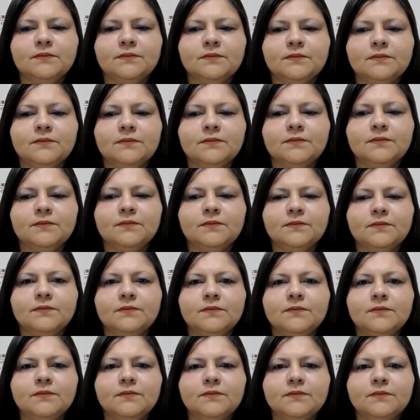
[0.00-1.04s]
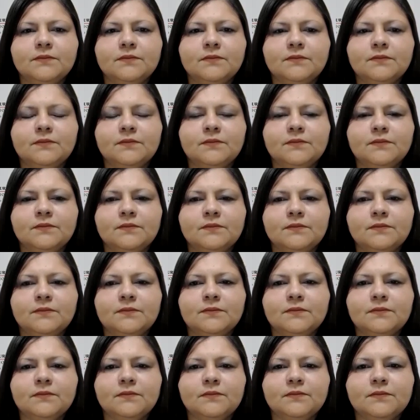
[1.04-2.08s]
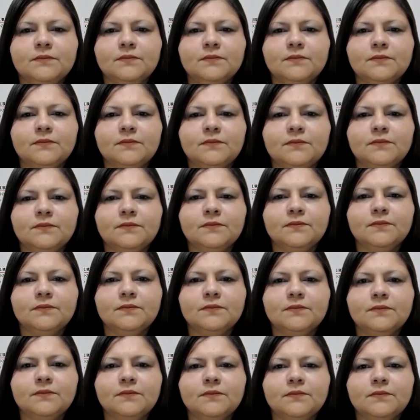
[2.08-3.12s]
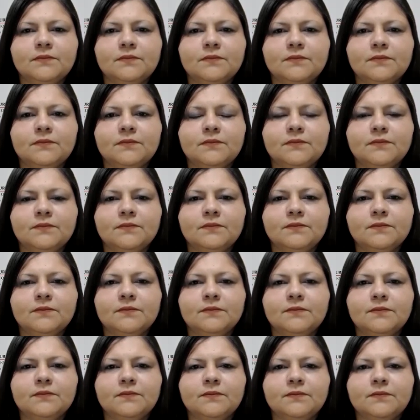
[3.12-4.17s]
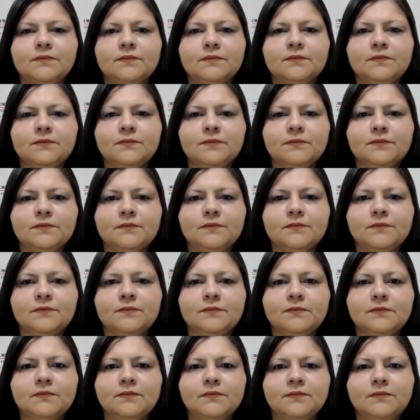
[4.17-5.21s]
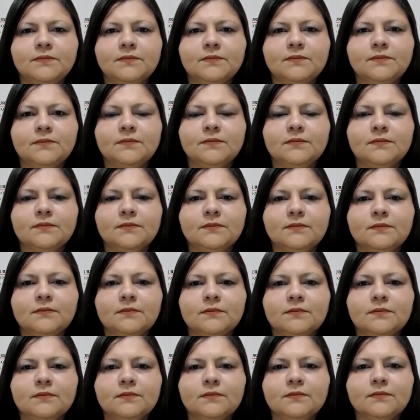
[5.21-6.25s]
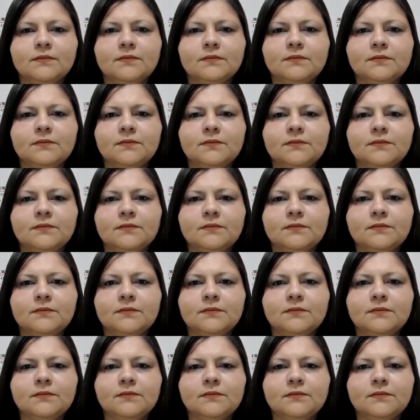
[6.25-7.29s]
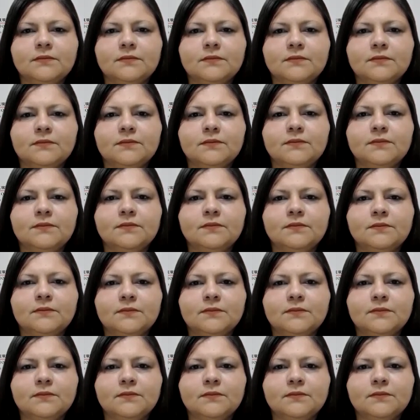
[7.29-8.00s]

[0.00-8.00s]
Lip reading: The person shown says nothing.